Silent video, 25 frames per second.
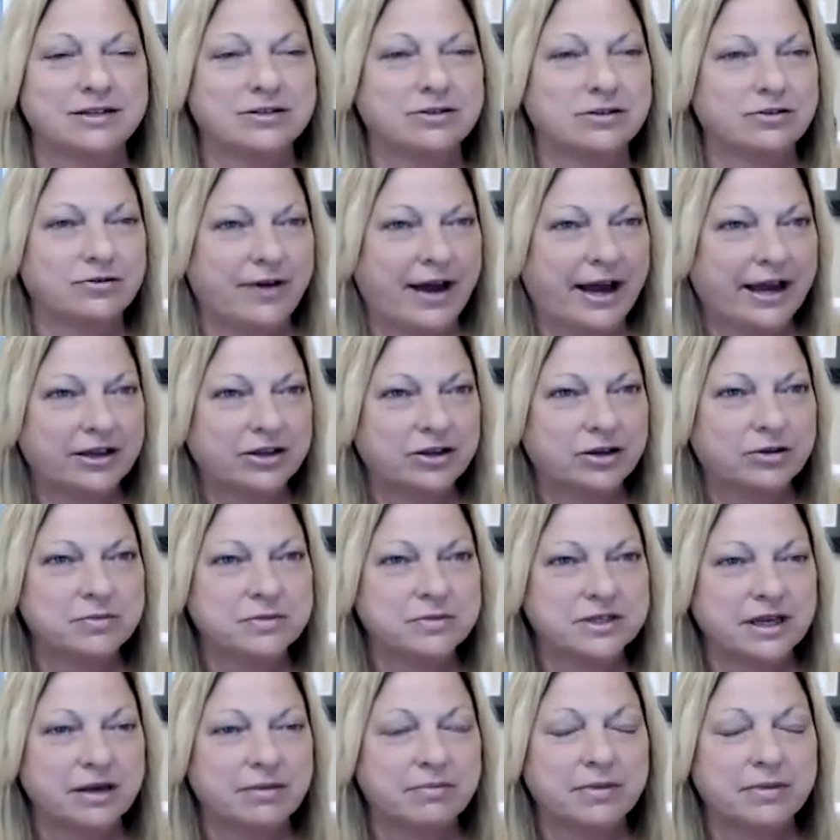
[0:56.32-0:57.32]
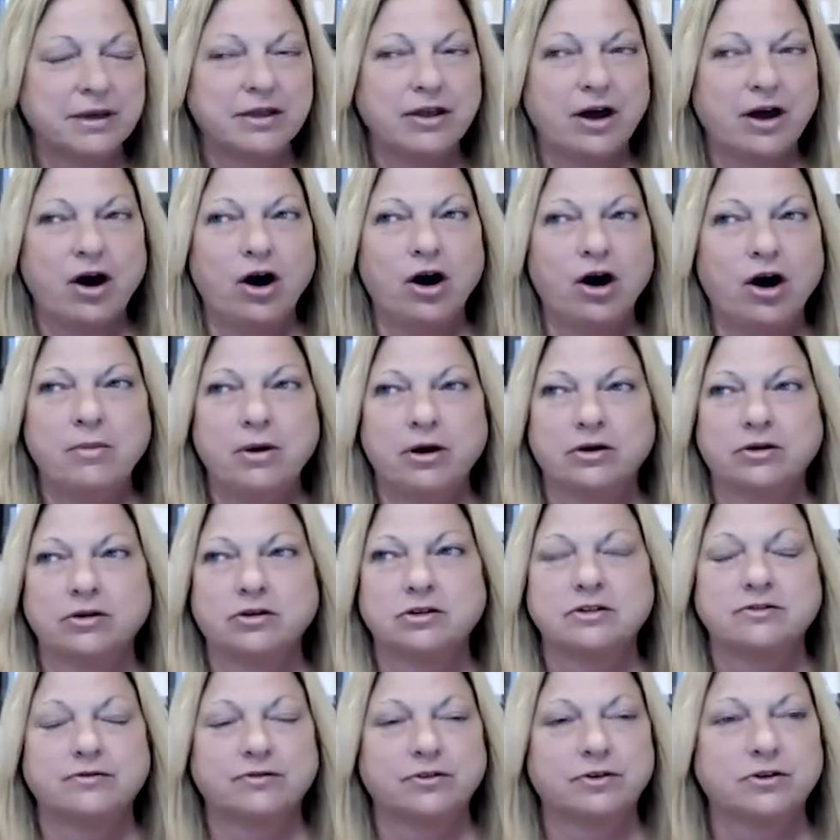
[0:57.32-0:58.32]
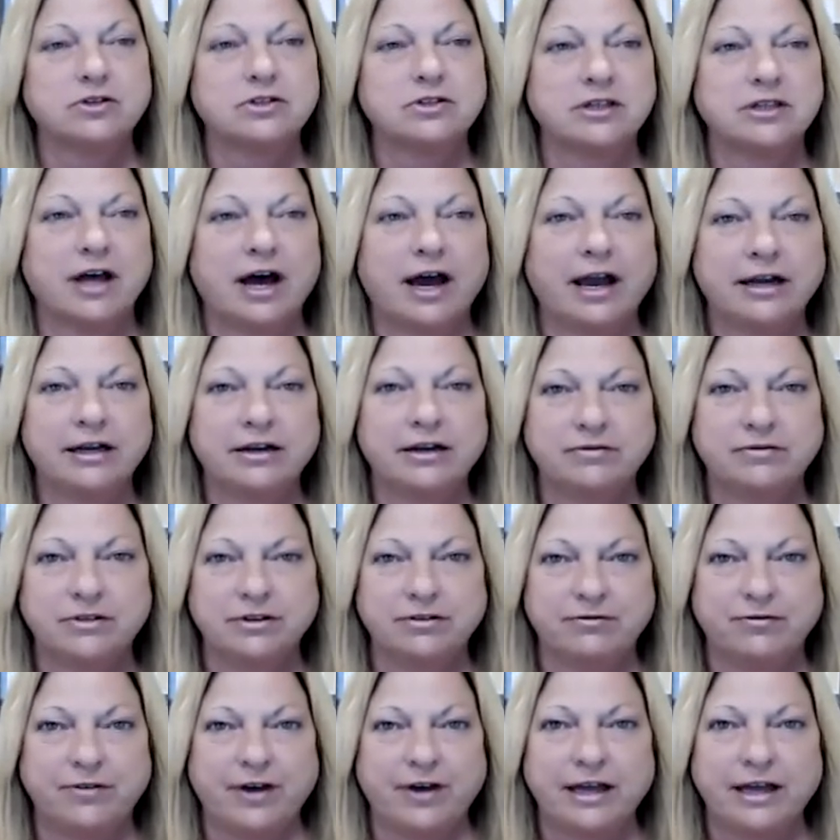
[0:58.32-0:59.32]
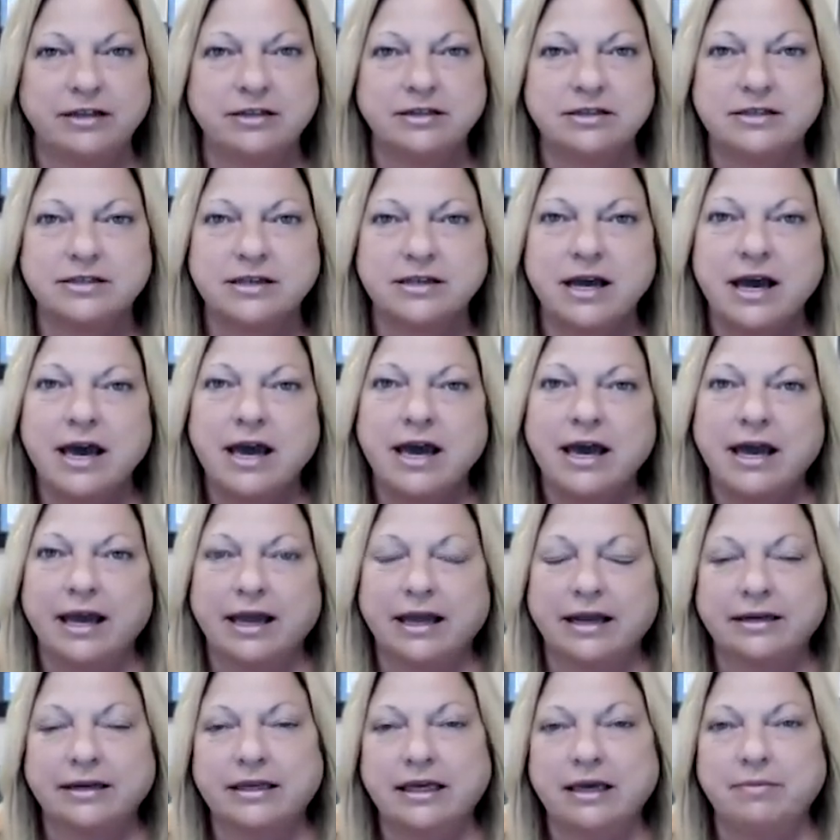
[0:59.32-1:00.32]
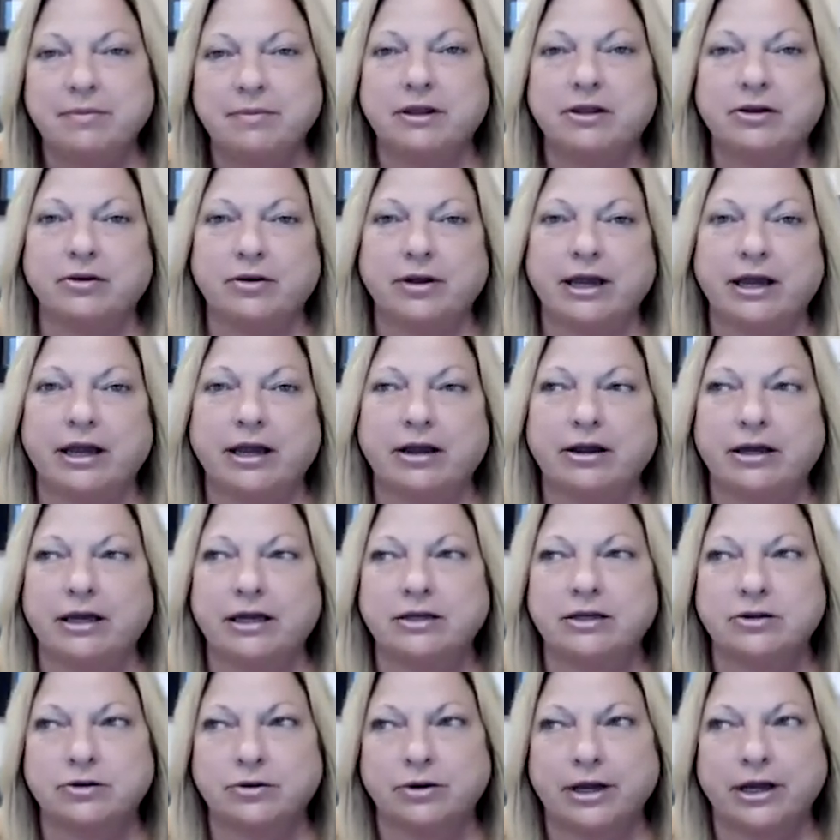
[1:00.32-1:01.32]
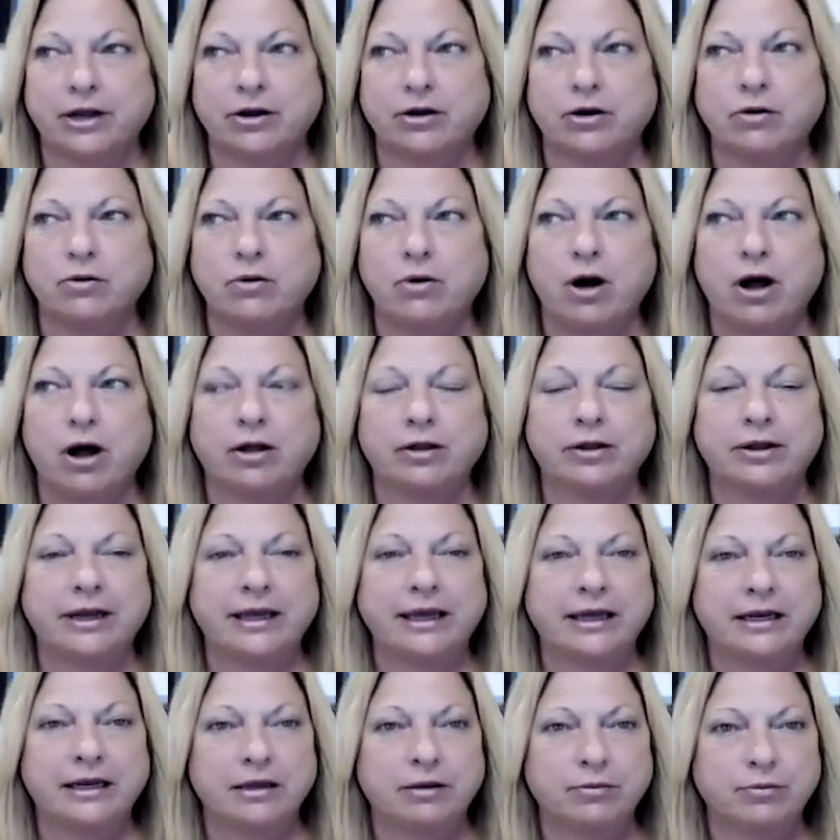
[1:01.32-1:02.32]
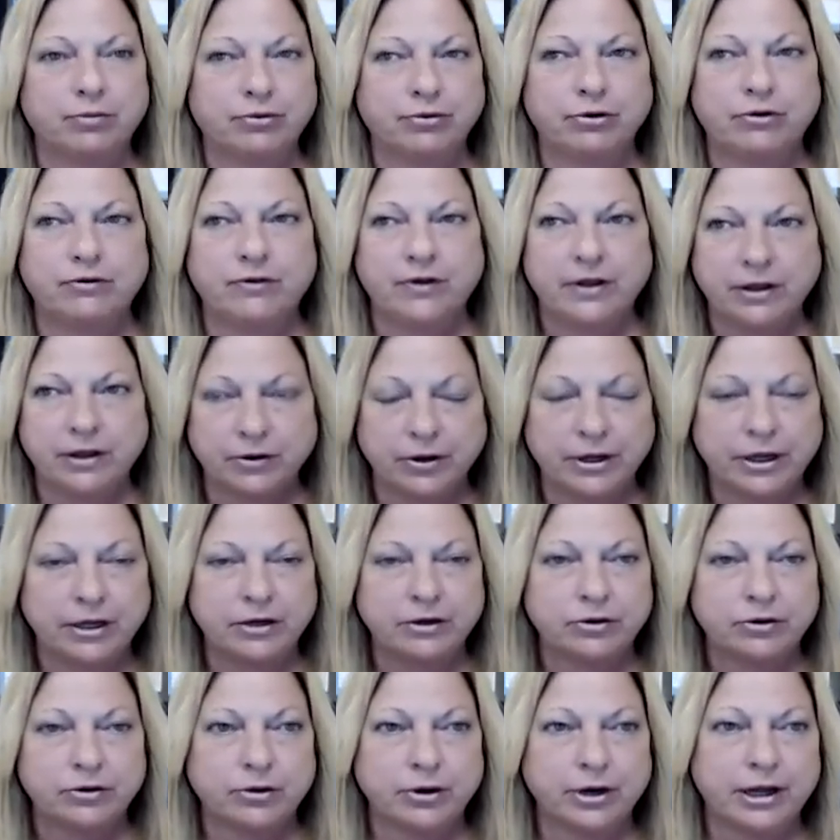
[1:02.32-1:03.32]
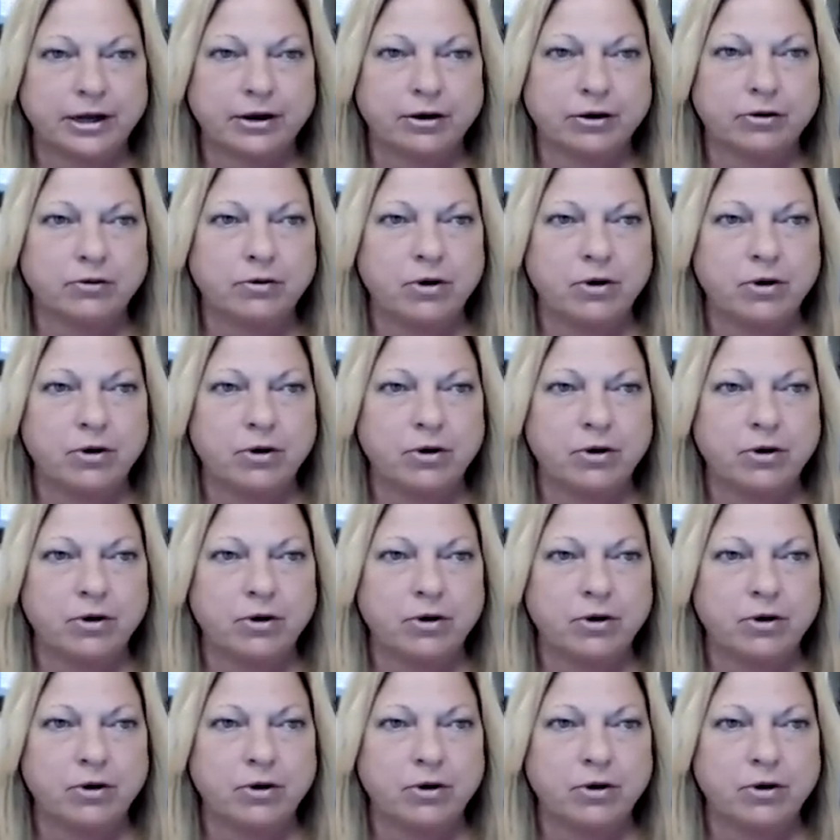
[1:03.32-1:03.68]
central vacuums can be the homeowner's first line of defense in keeping their indoor air quality and improving their indoor air